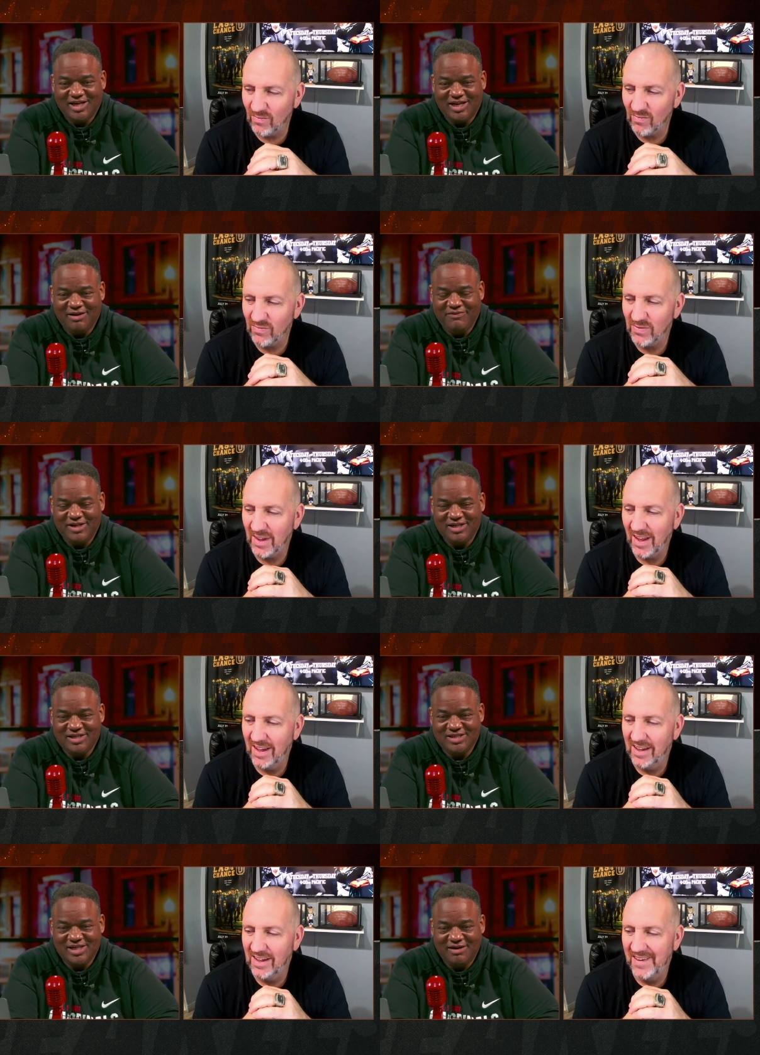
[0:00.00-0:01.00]

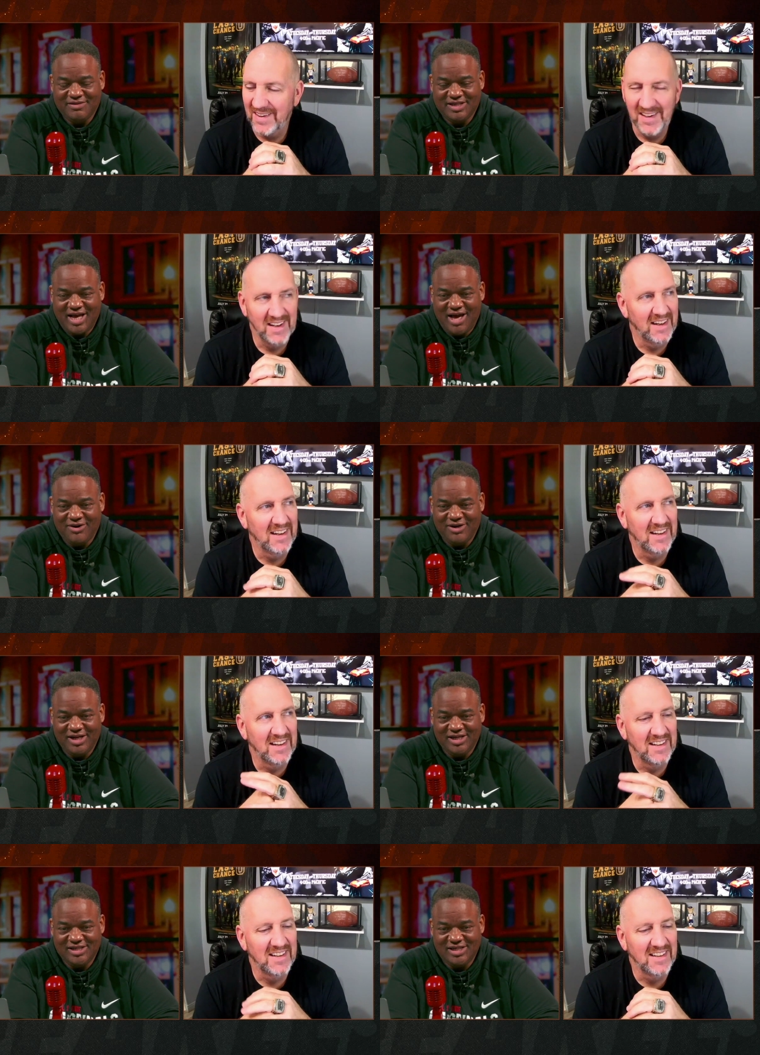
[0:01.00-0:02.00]
Speaker 1: giving Jeff
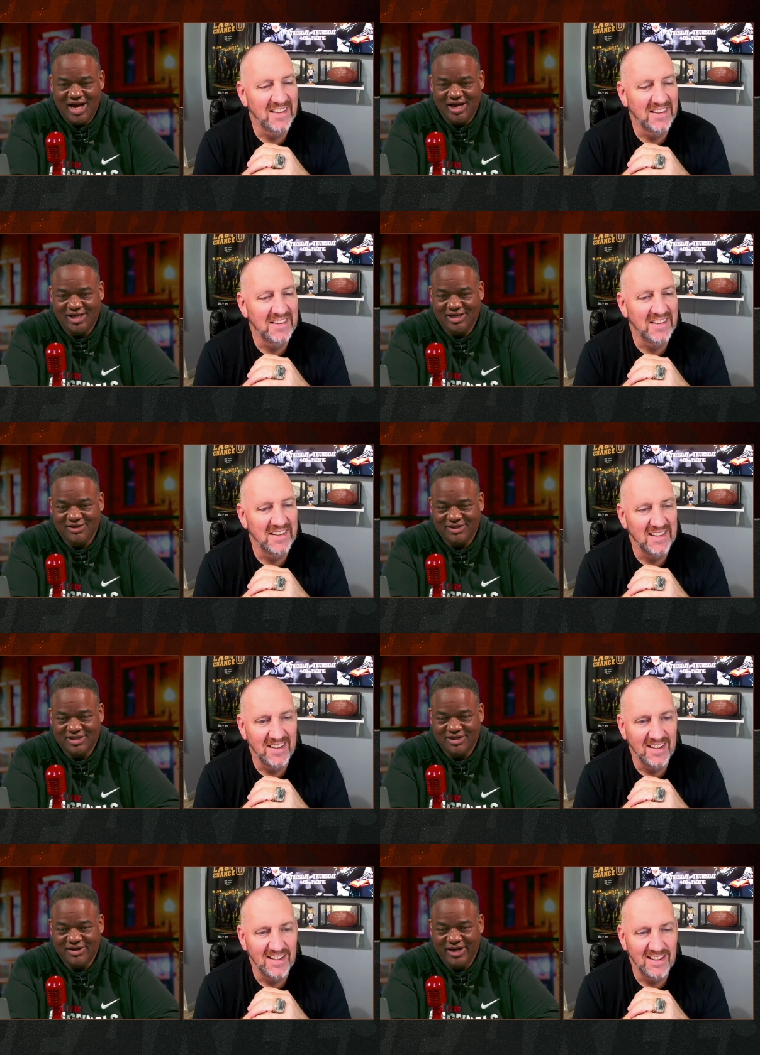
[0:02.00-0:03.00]
Saturday a shot here
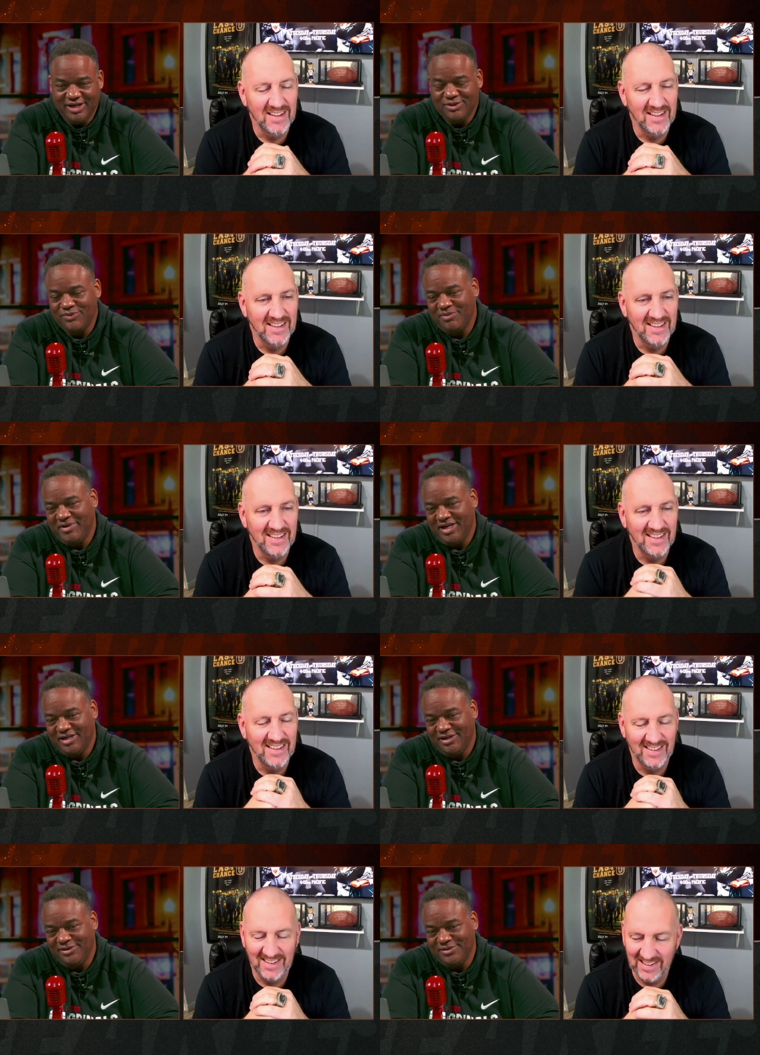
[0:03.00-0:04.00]
as their interim
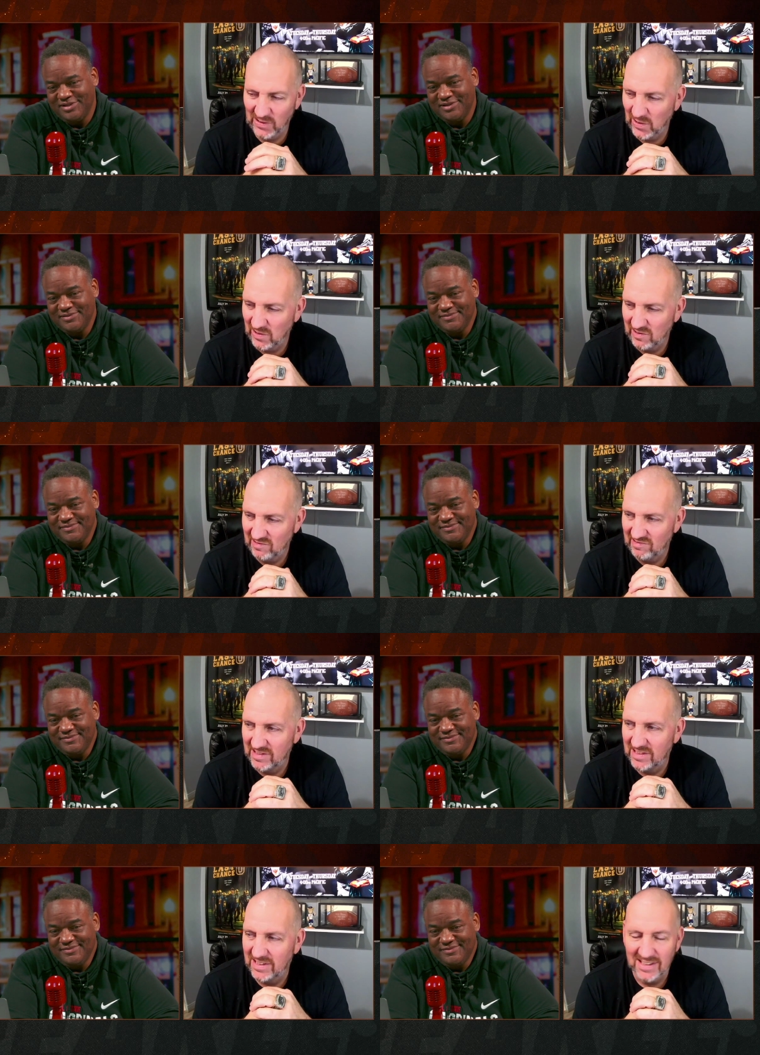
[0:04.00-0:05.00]
head coach?
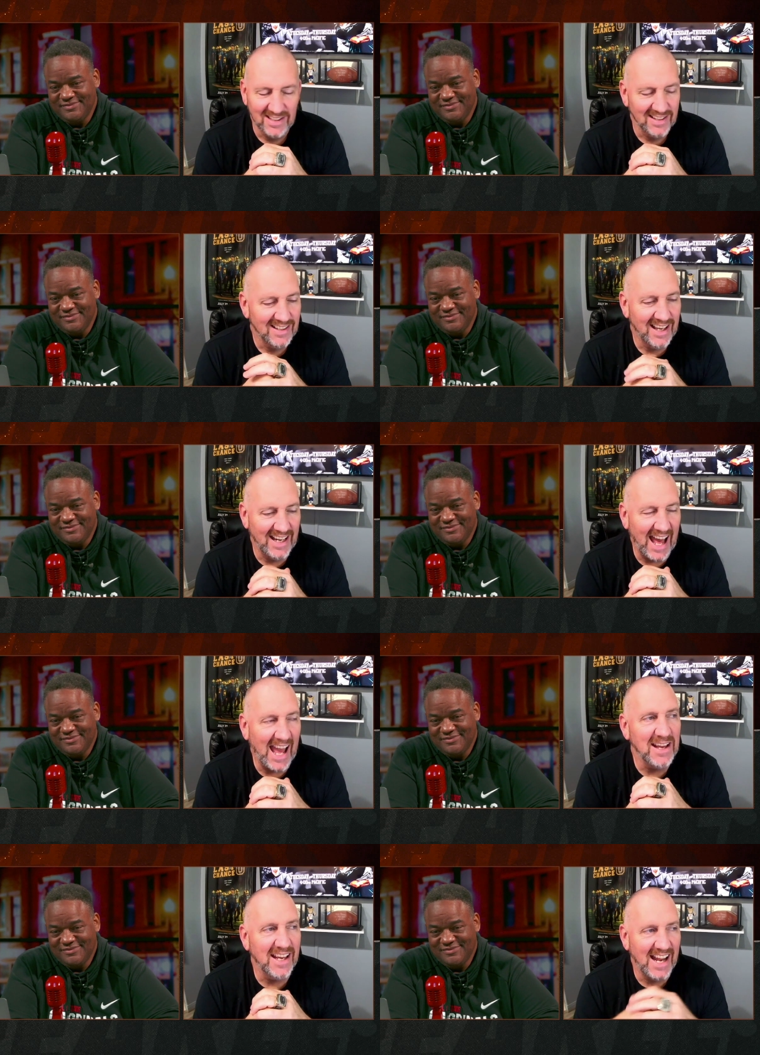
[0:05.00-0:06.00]
Speaker 2: Can
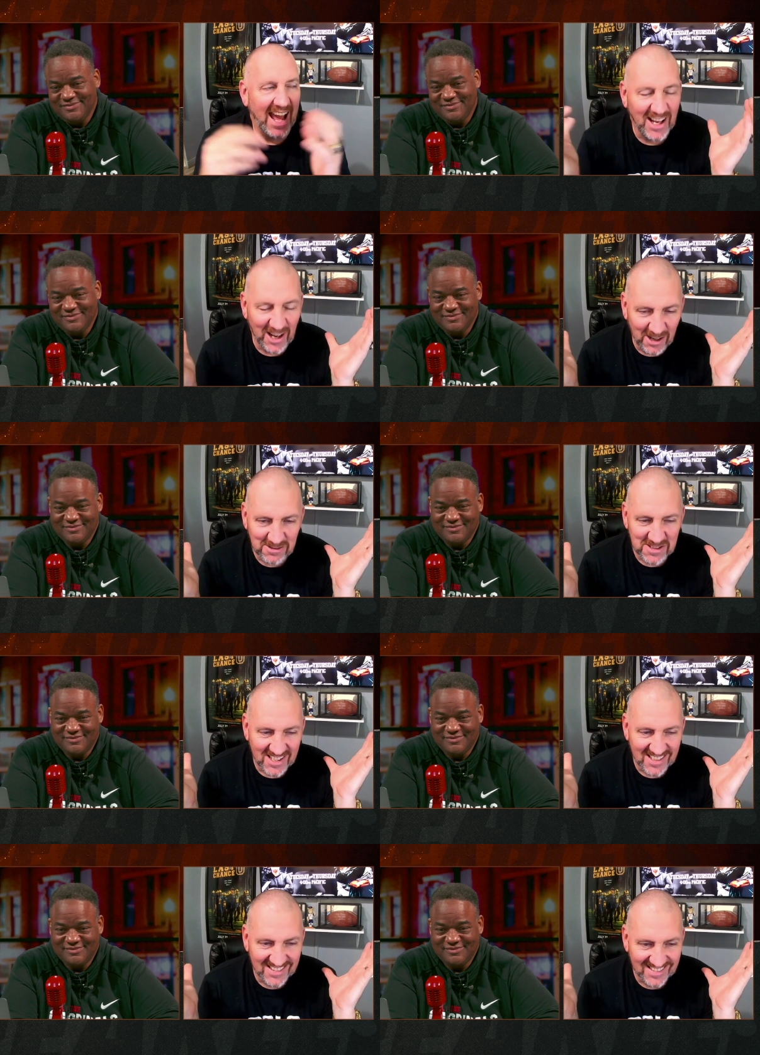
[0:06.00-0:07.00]
I can I
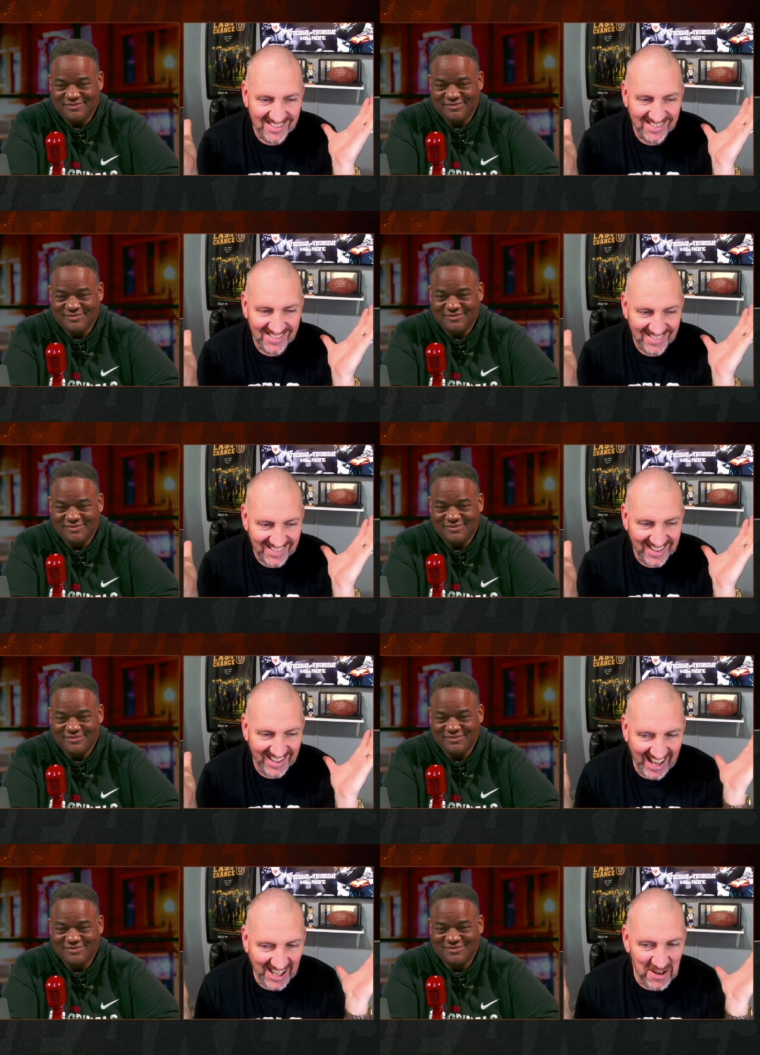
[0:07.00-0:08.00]
coach?
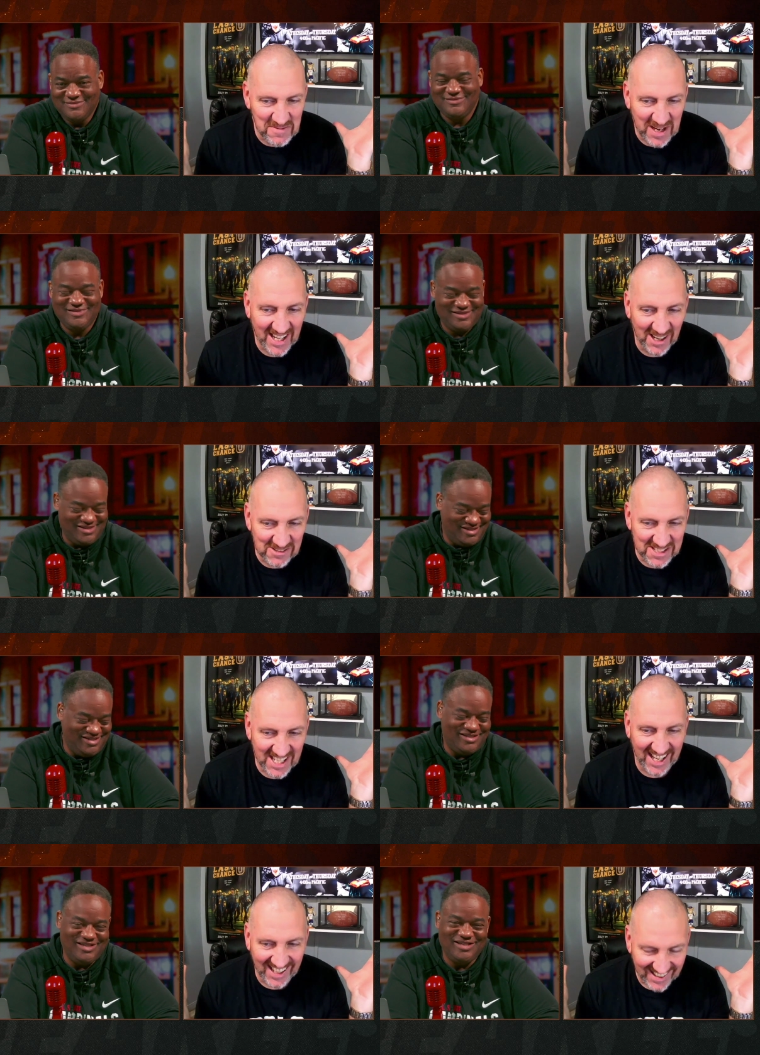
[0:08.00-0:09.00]
Can I go beat O
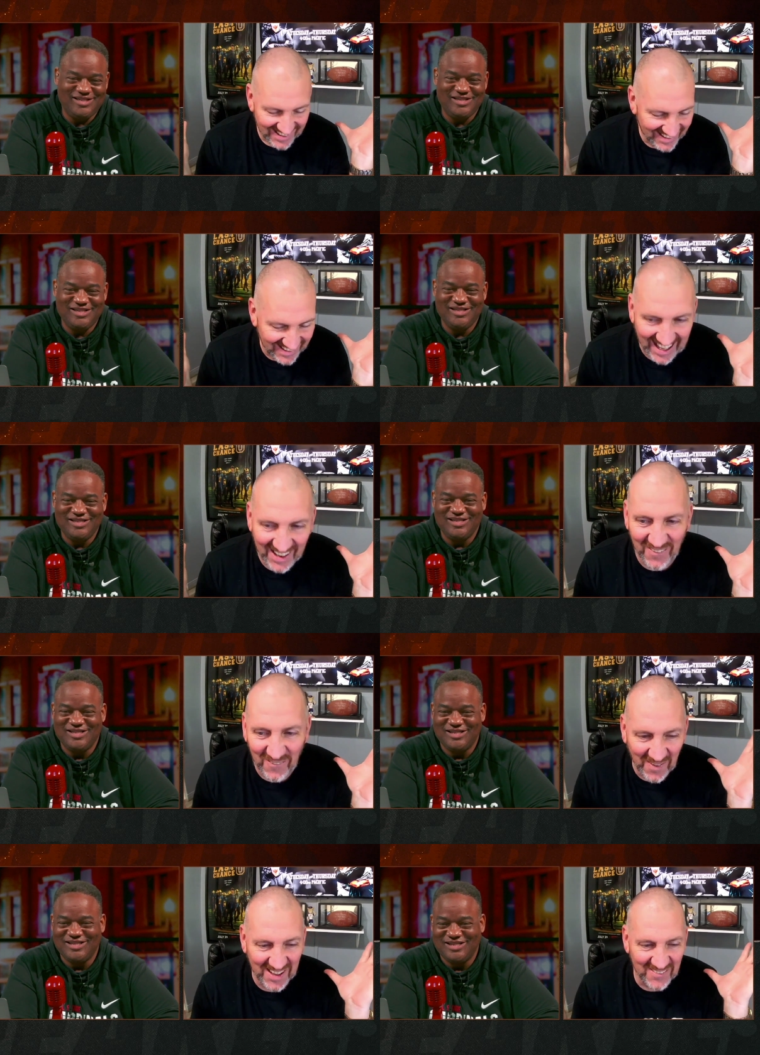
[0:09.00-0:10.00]
C? Like,
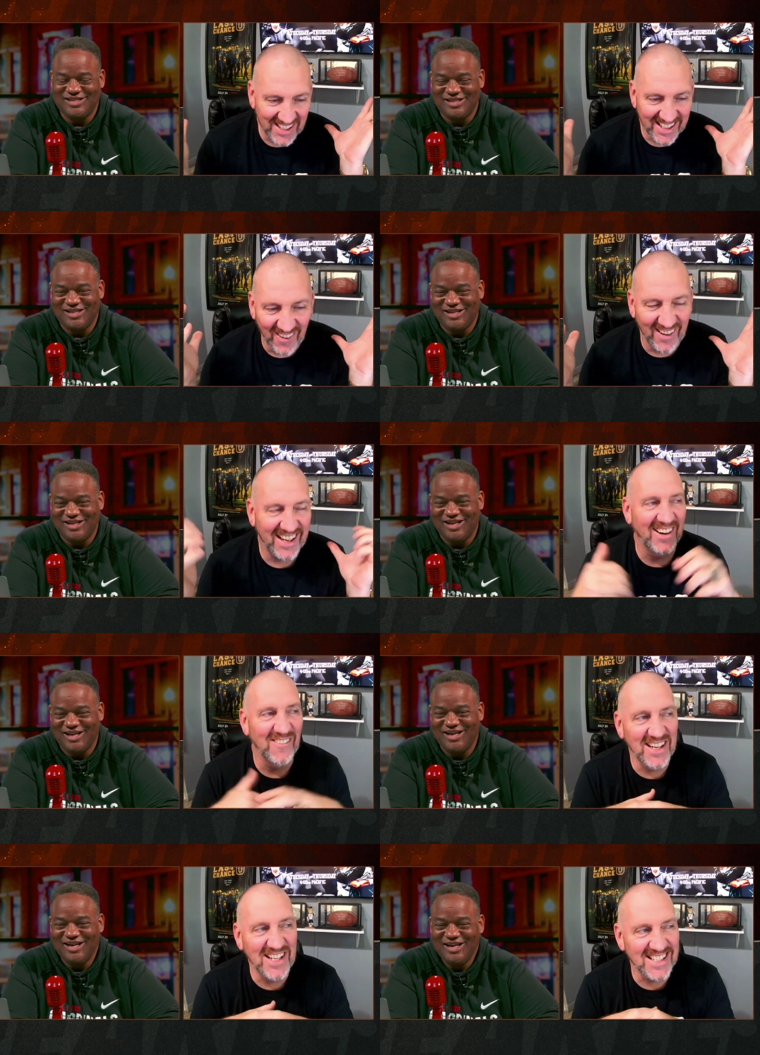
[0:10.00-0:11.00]
what are we doing
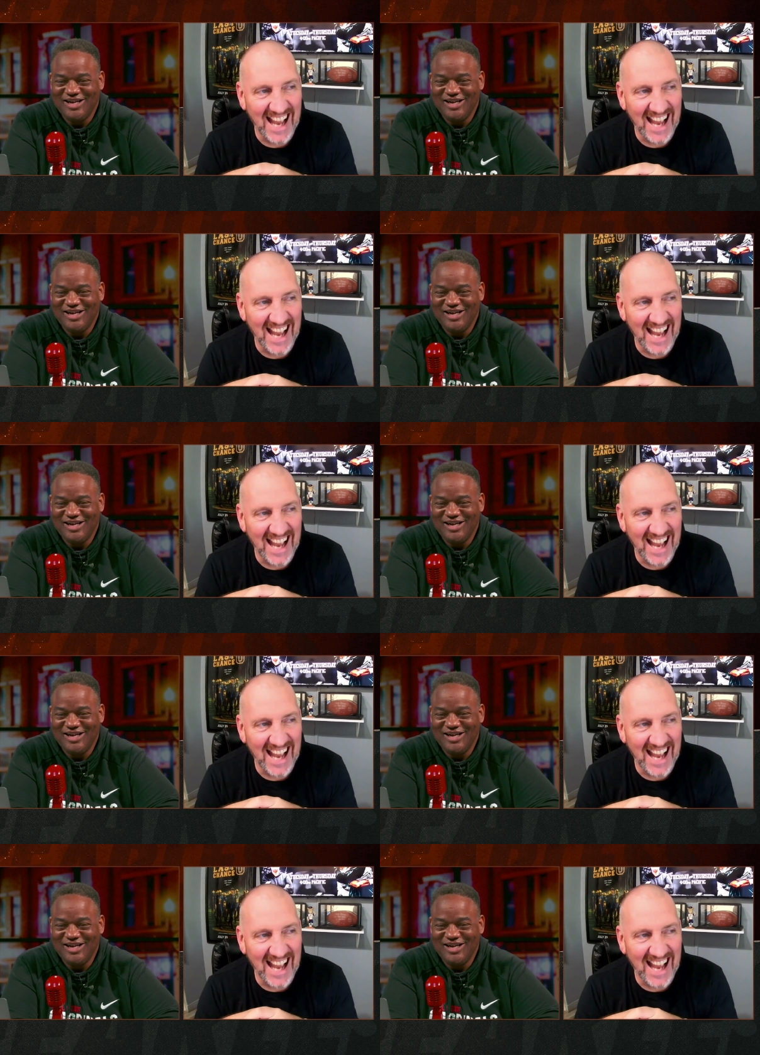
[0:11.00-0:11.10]
here? We just